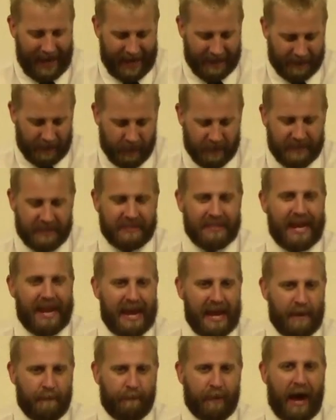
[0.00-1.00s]
has the
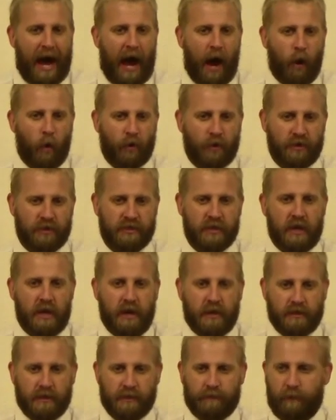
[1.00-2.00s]
same powers
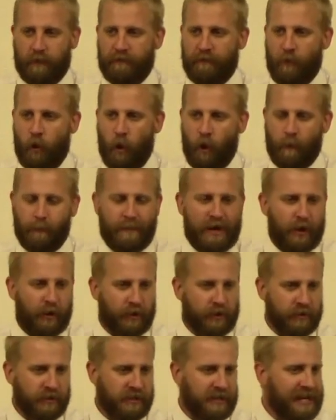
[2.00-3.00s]
to perform
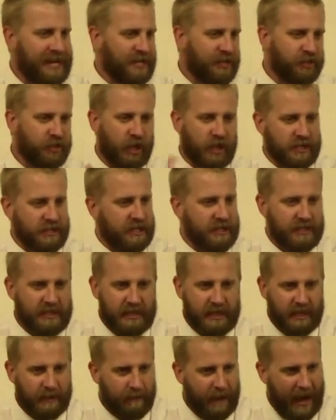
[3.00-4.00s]
miracles today just as he
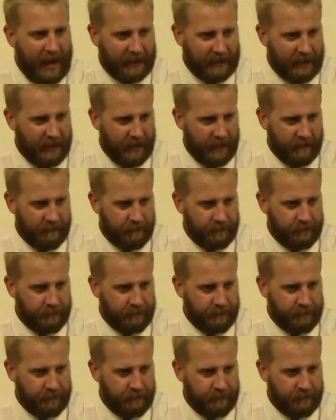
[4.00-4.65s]
did back then.